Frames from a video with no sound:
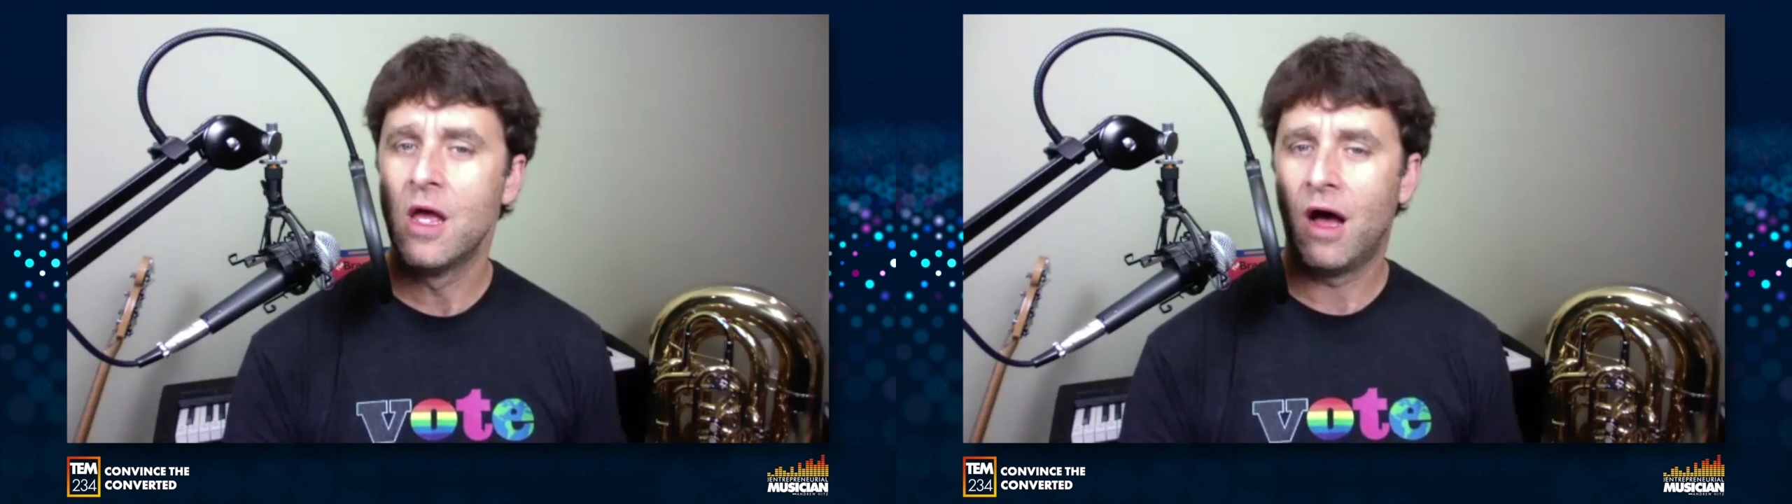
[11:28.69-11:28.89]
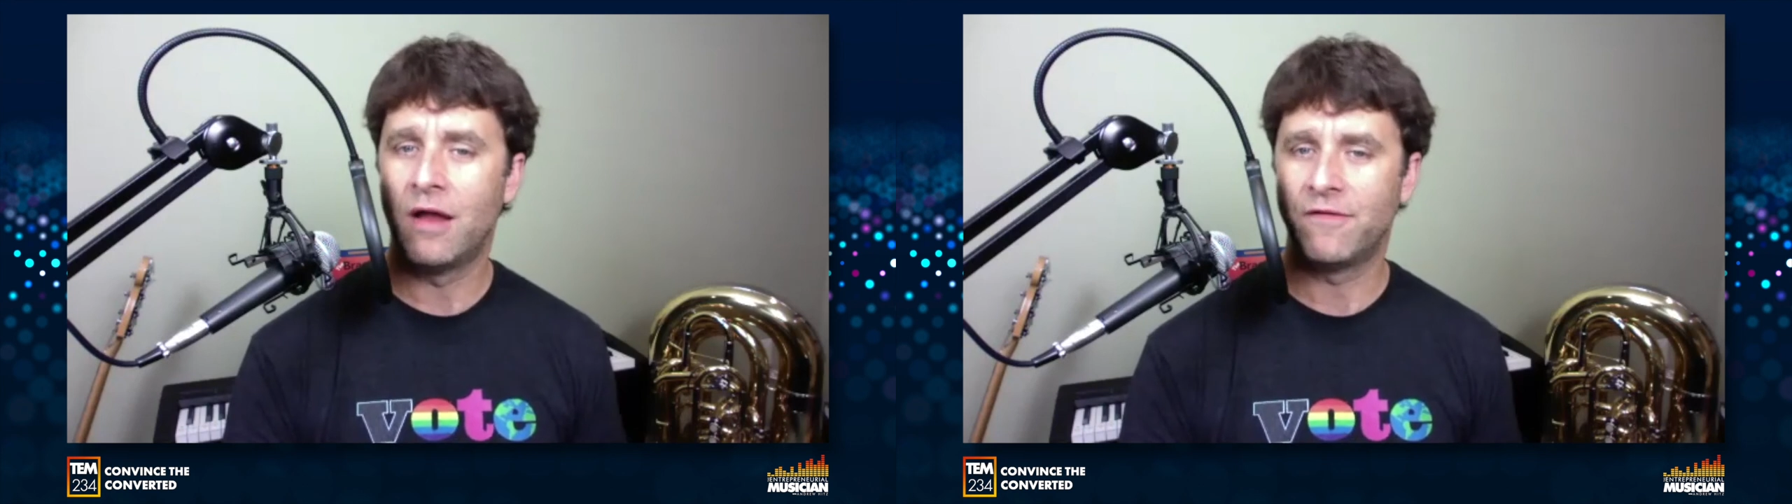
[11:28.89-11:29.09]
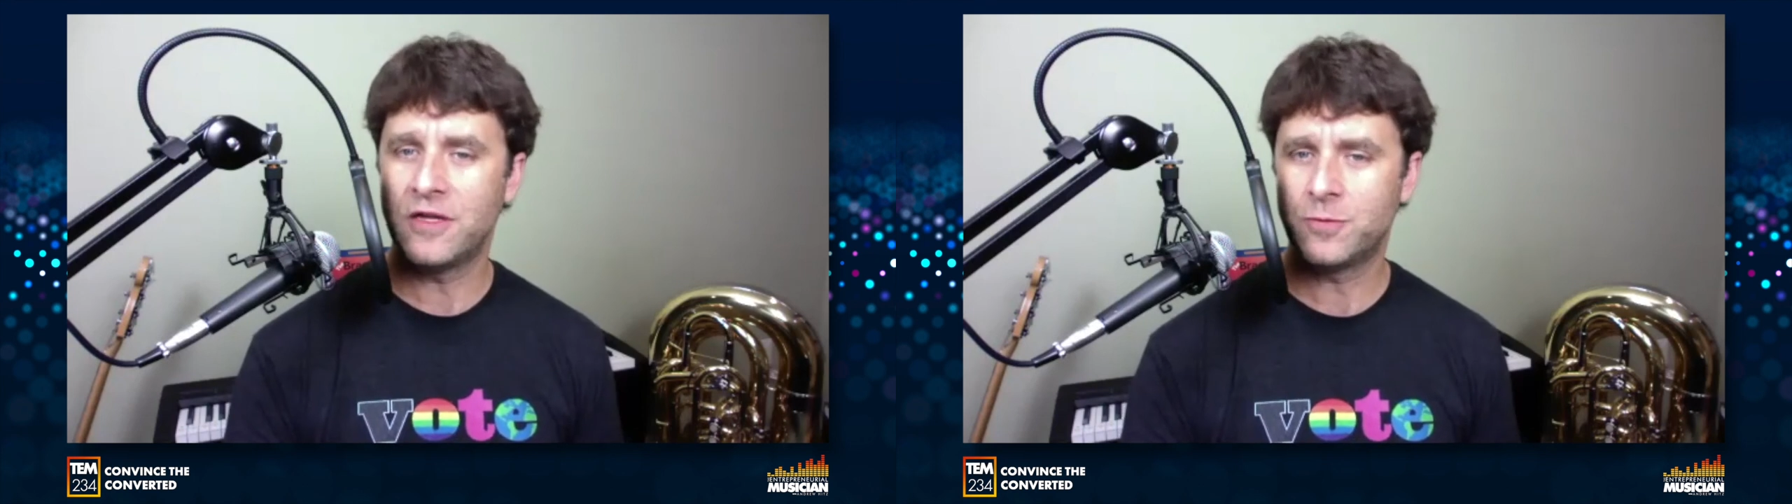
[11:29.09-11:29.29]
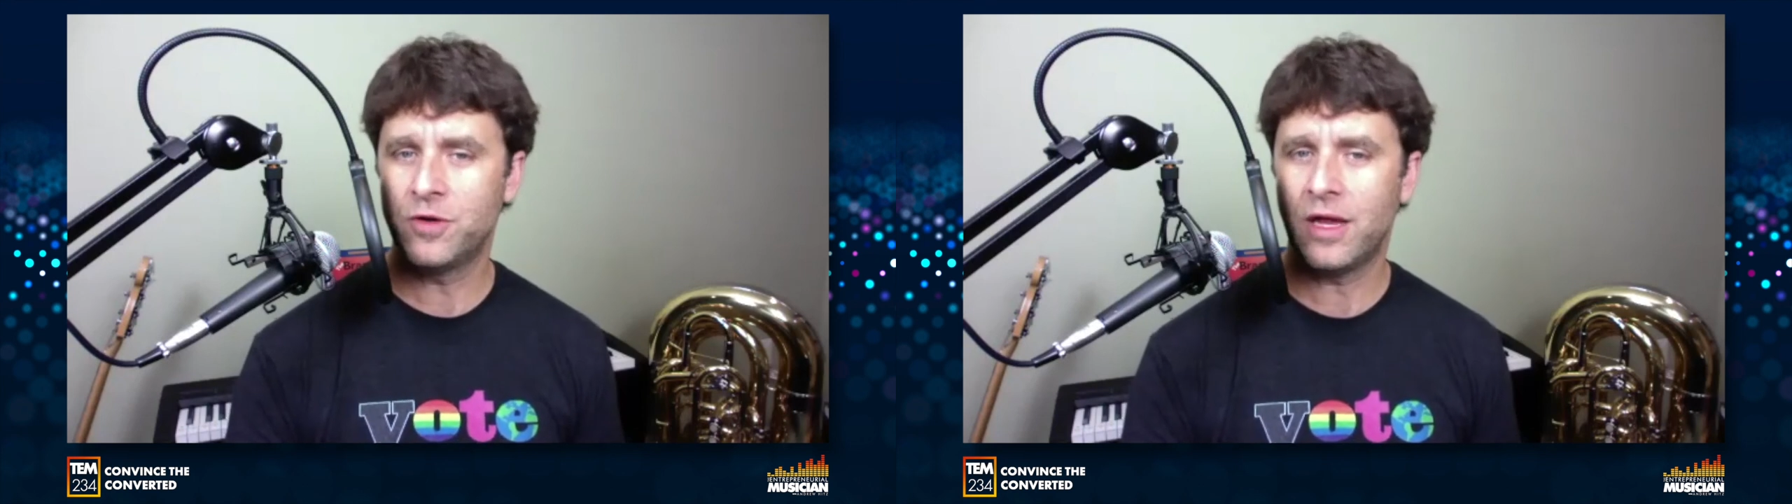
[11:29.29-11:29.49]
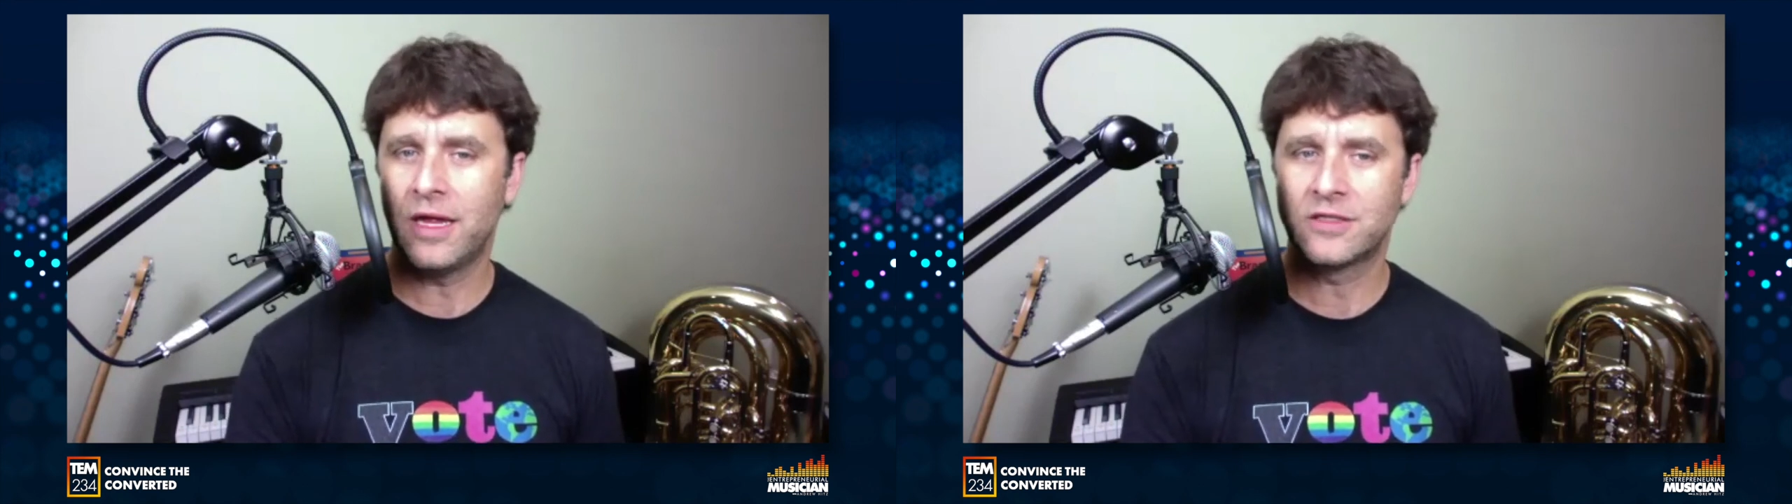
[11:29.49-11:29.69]
on
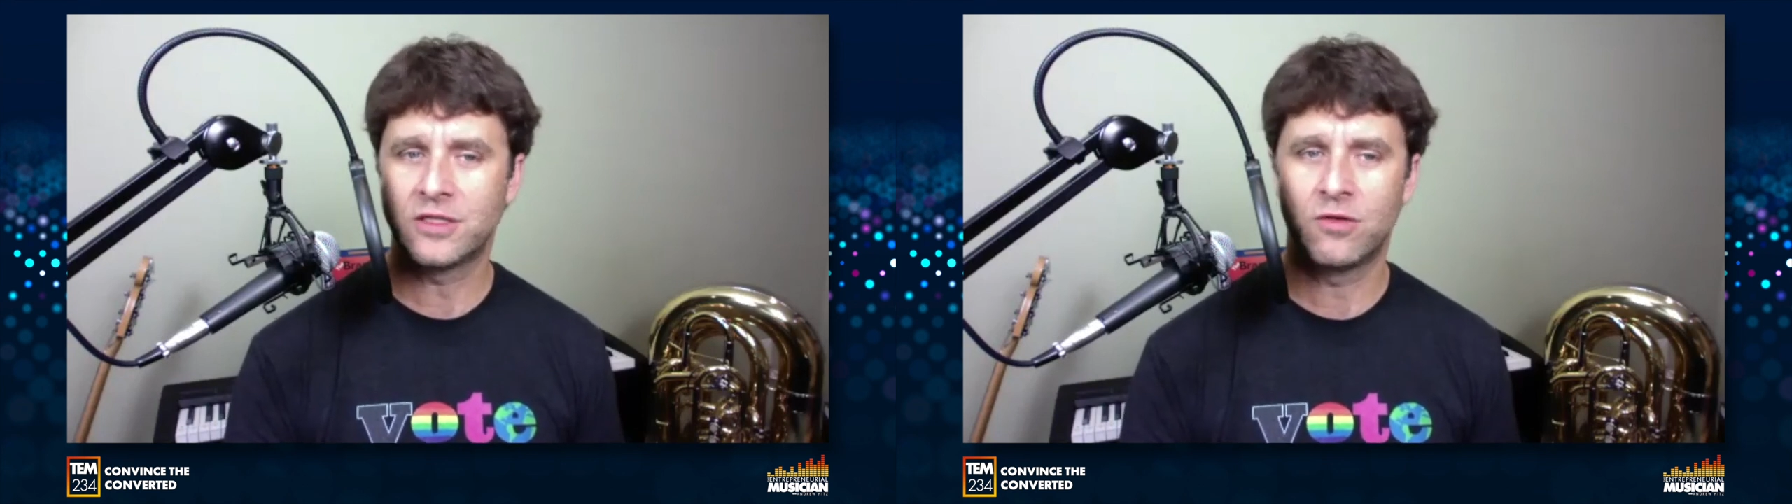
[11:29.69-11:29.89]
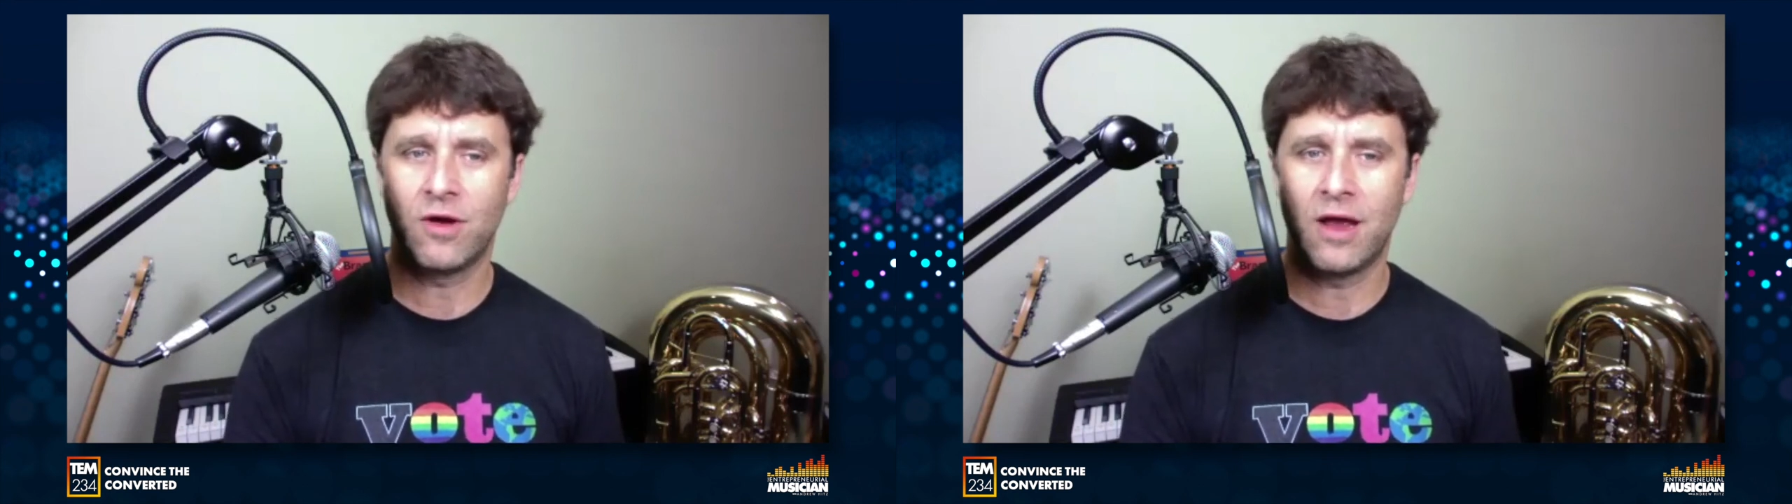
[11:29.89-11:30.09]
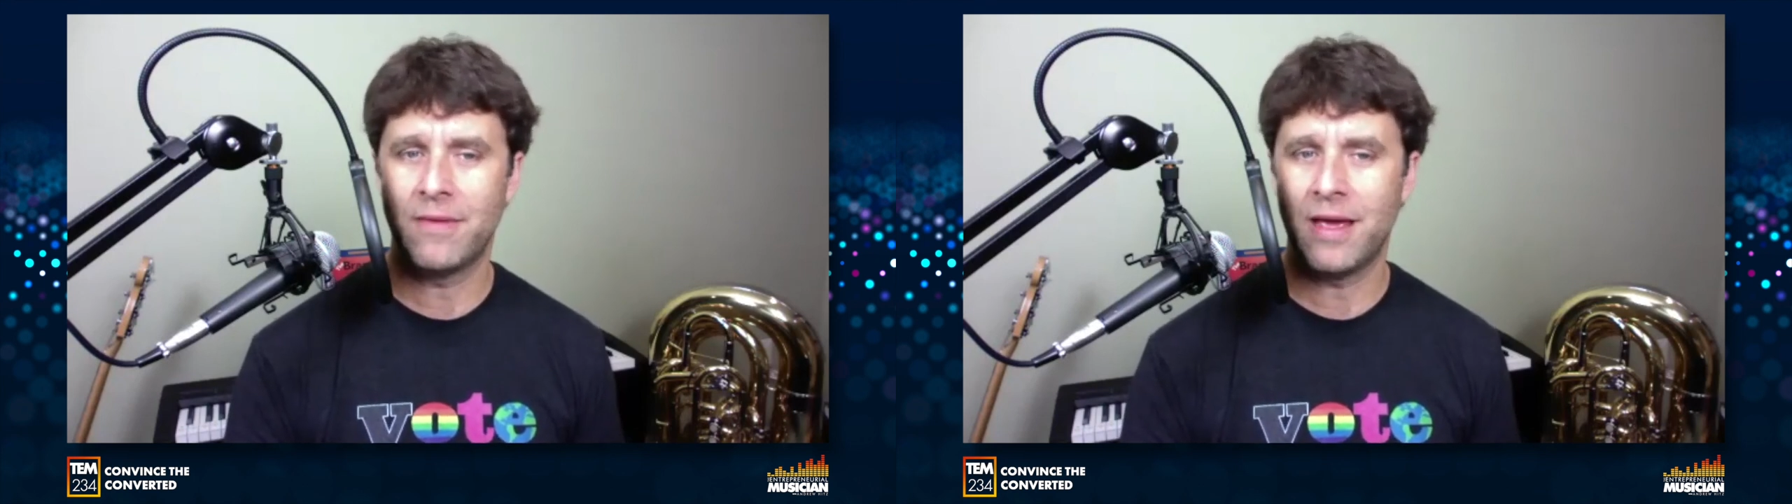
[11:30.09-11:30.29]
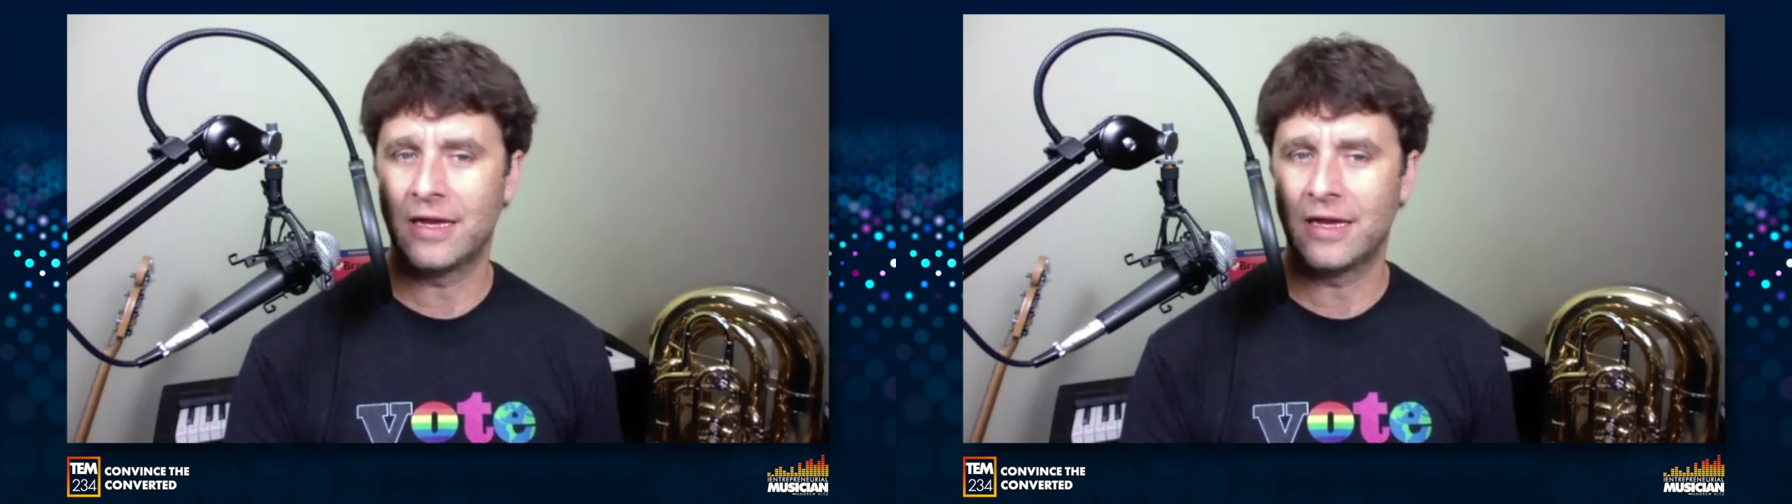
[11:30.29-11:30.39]
Facebook, Instagram,